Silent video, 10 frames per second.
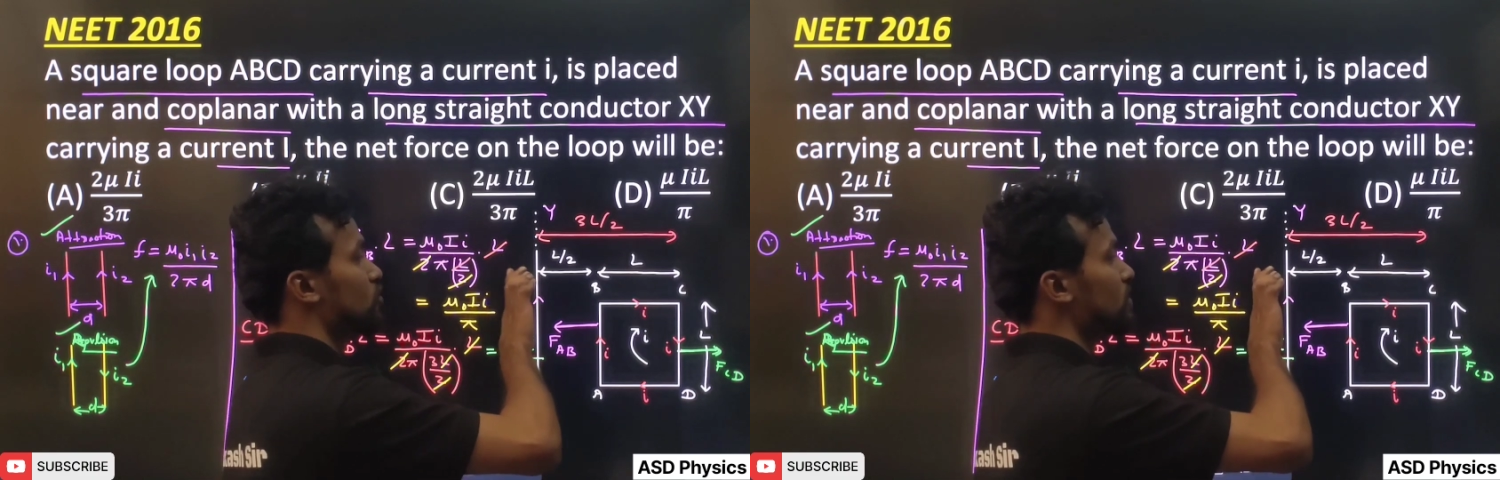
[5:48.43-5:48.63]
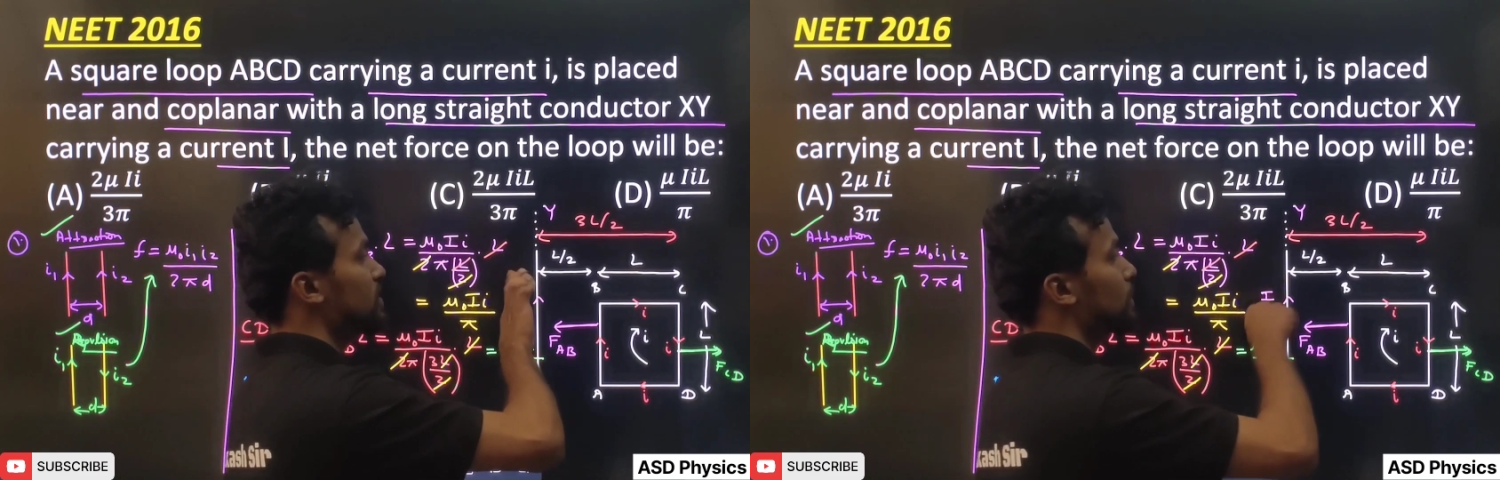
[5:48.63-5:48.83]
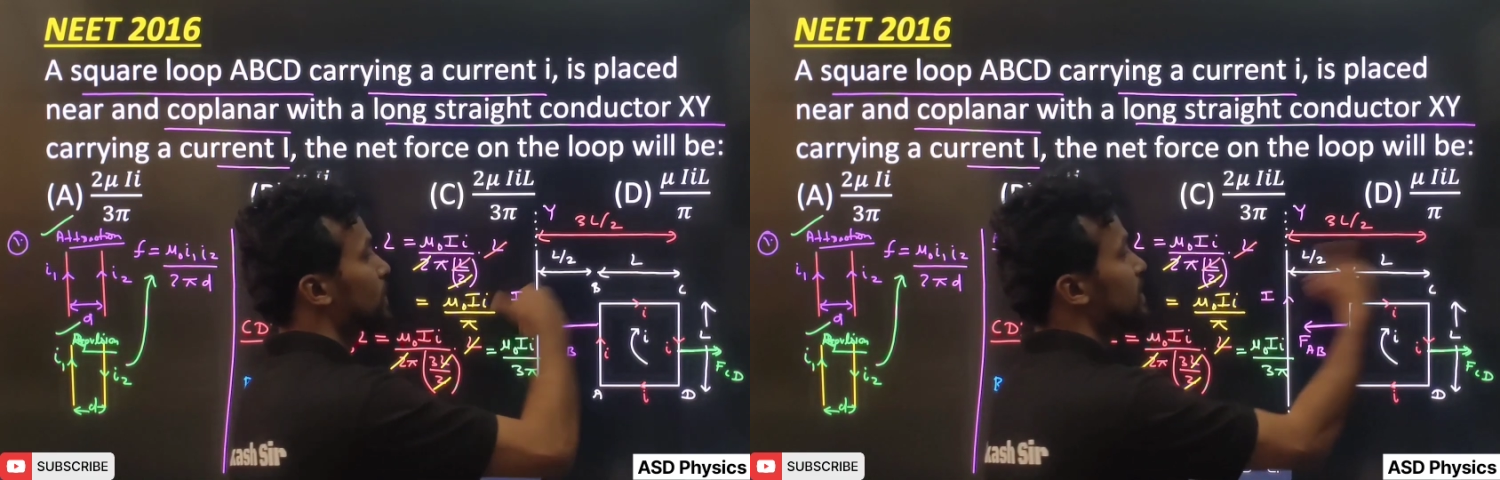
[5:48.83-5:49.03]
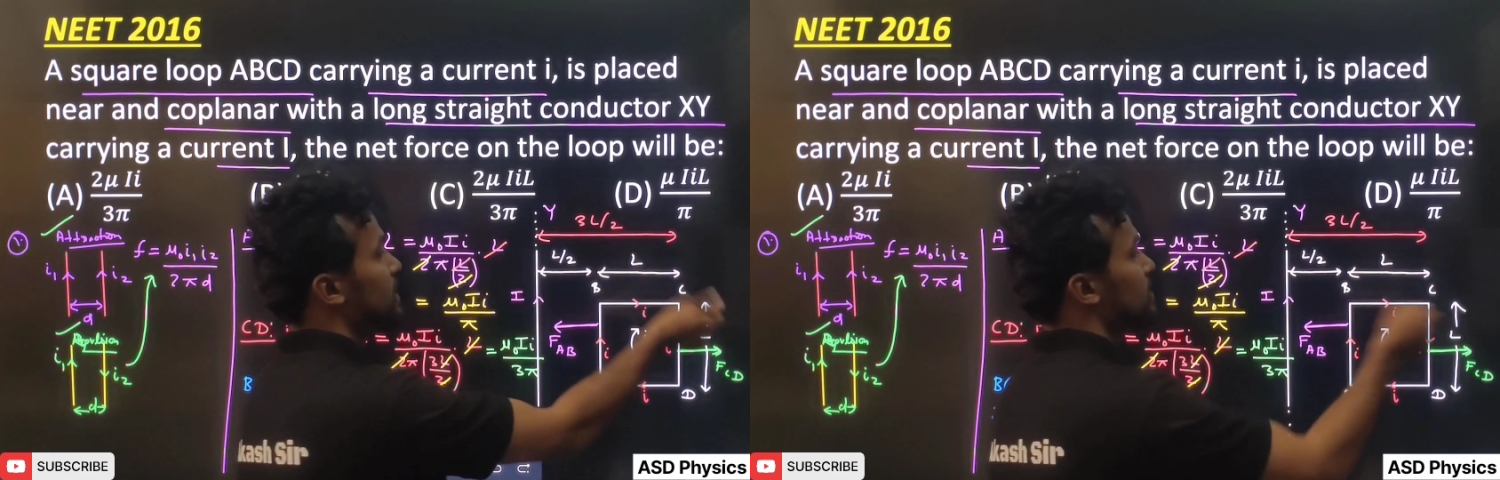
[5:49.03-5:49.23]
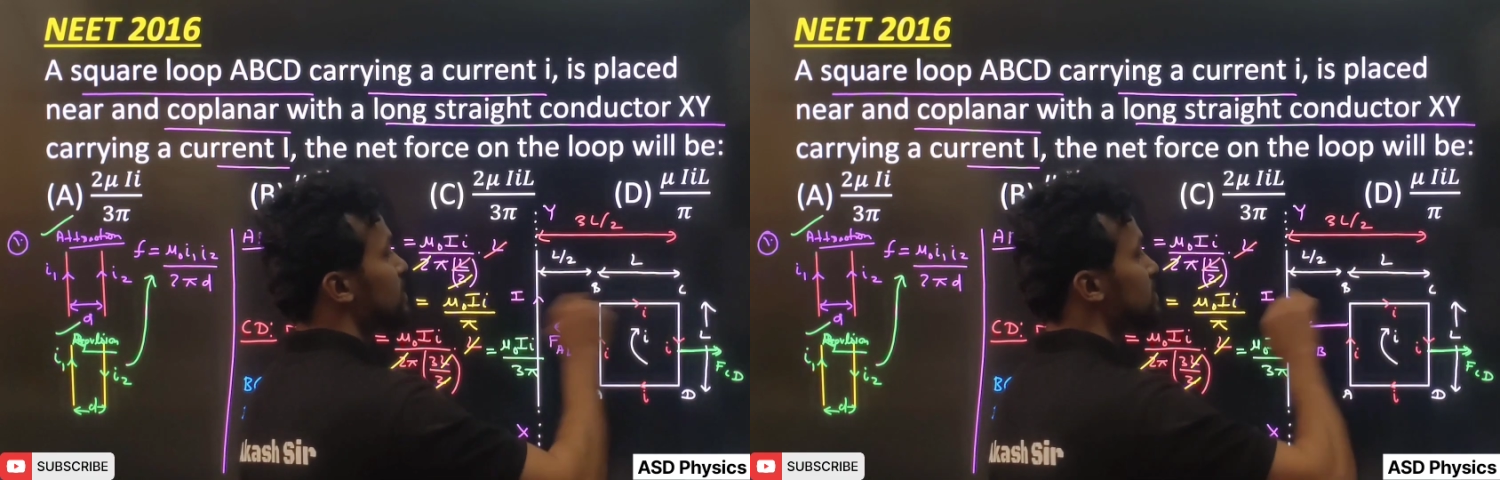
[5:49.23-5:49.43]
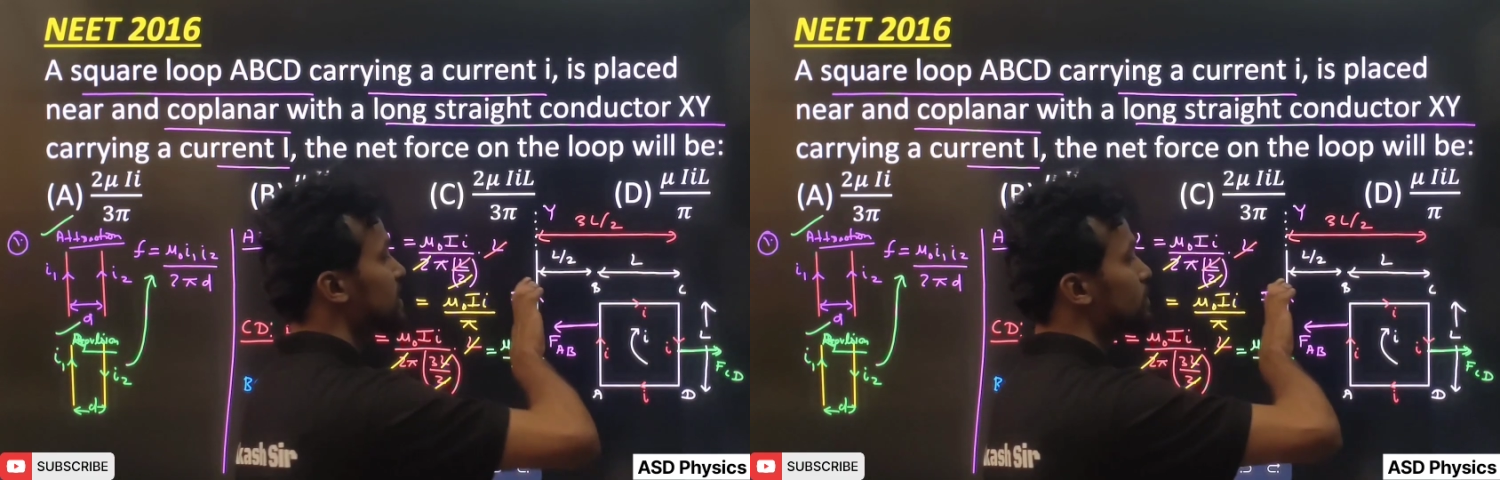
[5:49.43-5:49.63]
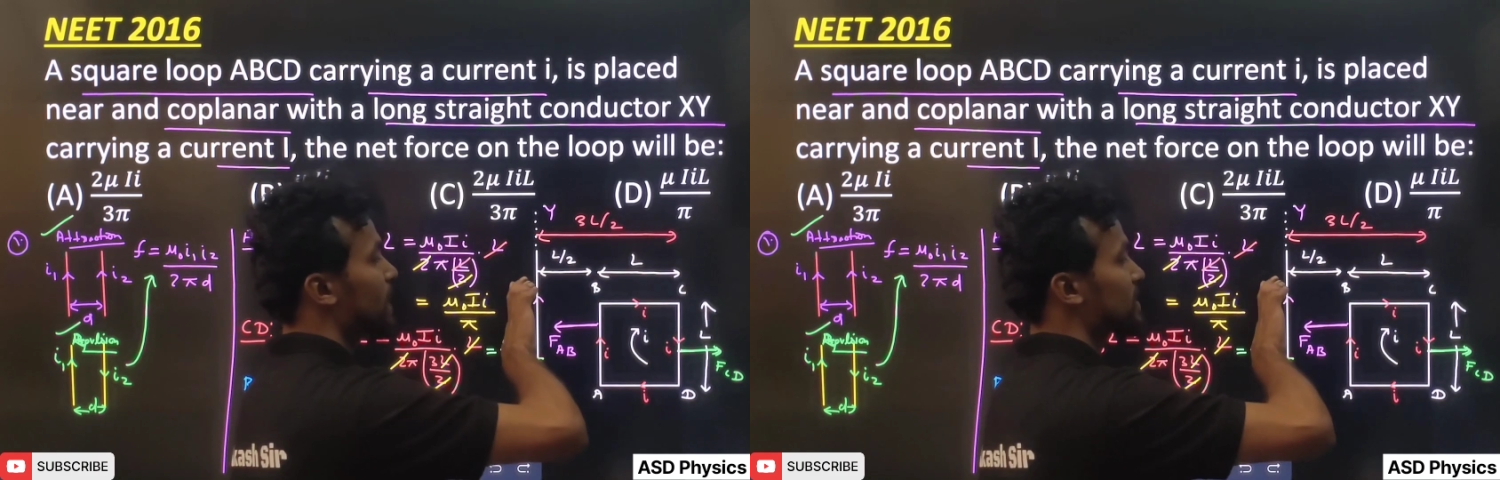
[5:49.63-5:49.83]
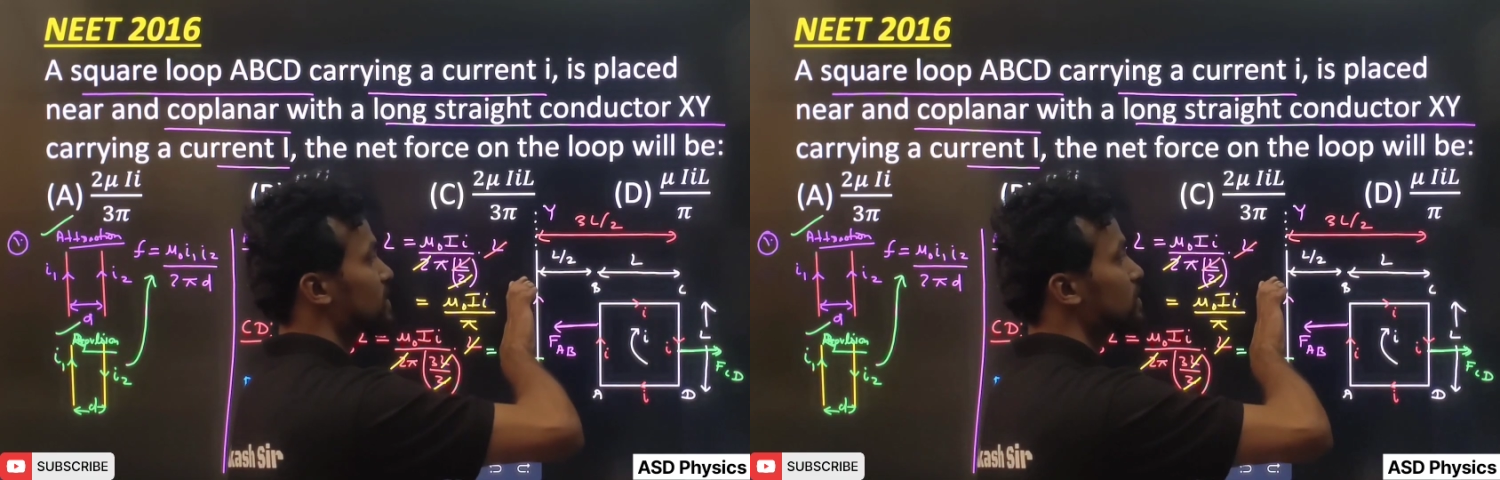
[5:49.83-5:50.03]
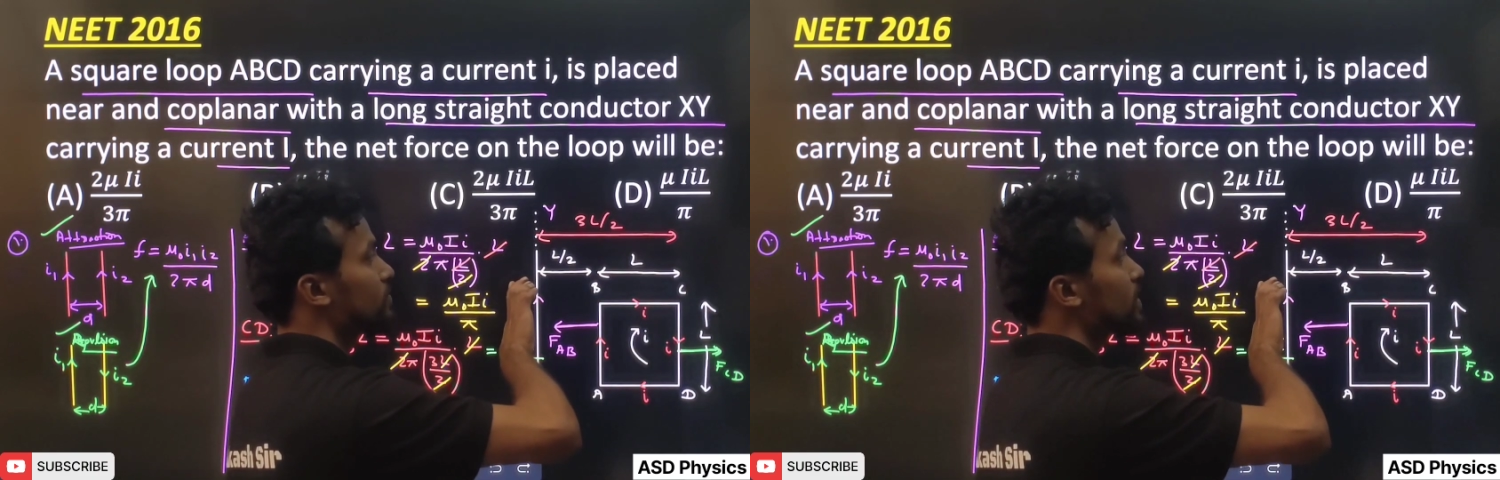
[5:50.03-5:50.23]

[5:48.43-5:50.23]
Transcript: So what will happen in this region? Magnetic